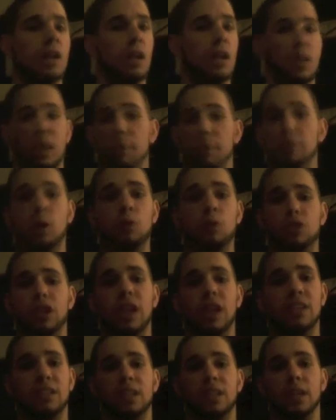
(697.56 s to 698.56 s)
Let me know what you
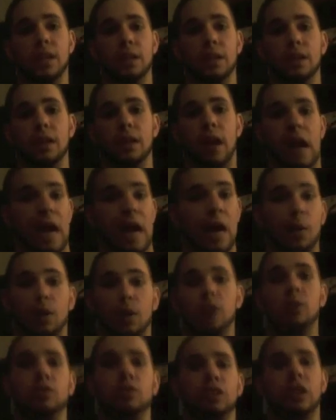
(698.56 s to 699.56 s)
guys think. I want
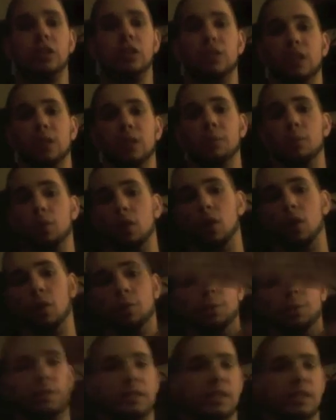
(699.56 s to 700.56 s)
to know what you guys think of
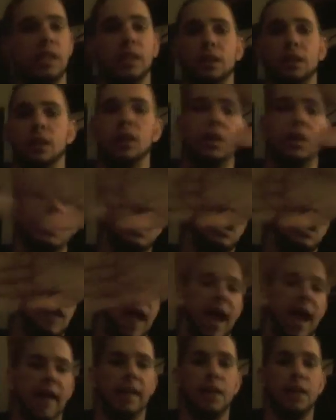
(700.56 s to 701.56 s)
Marrone, Patine,
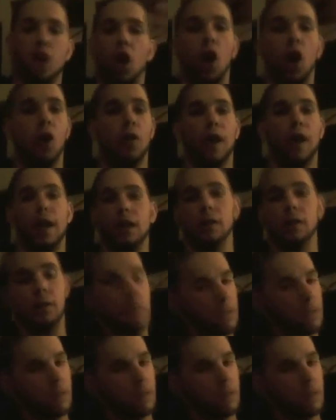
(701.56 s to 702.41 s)
Hackett, all that.